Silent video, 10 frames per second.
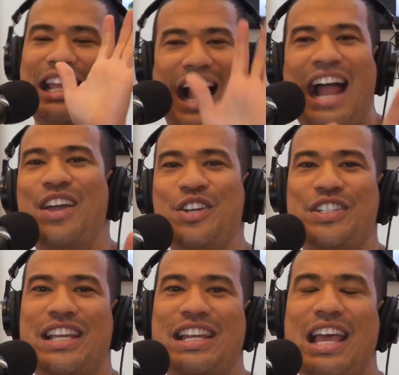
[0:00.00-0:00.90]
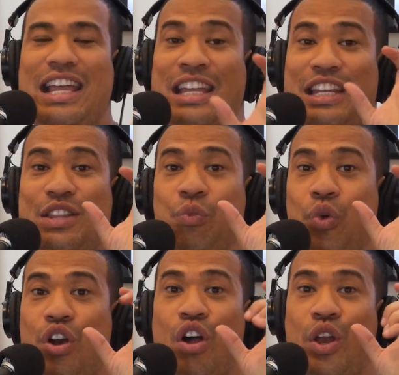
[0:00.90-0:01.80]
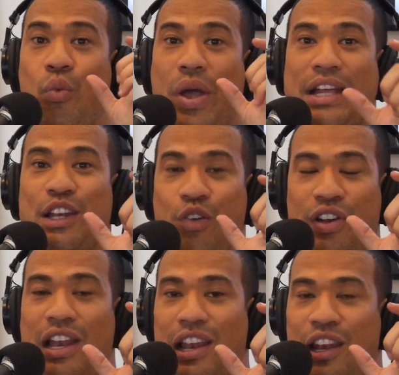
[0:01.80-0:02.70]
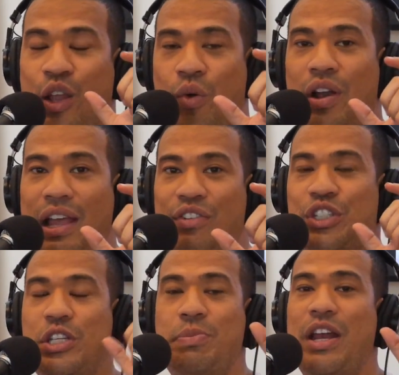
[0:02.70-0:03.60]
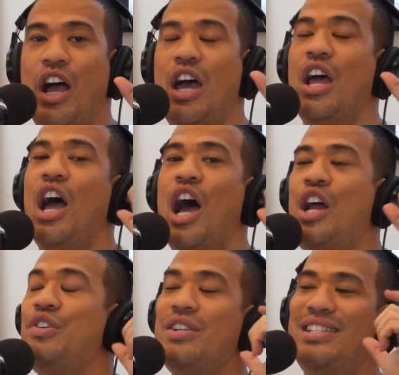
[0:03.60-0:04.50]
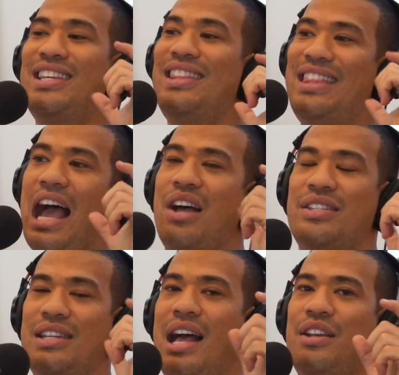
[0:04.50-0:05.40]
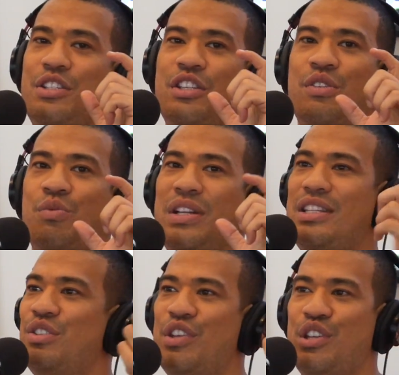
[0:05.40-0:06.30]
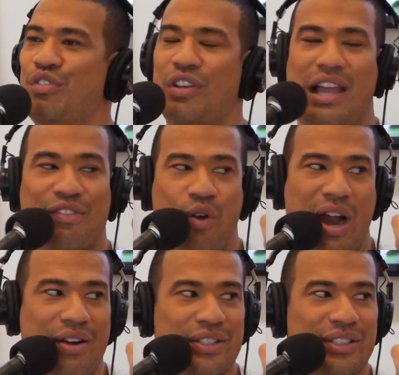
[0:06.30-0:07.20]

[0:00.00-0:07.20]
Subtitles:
I understand that, and we're on a way lower level. She spent $110,000 to rent this venue for like 4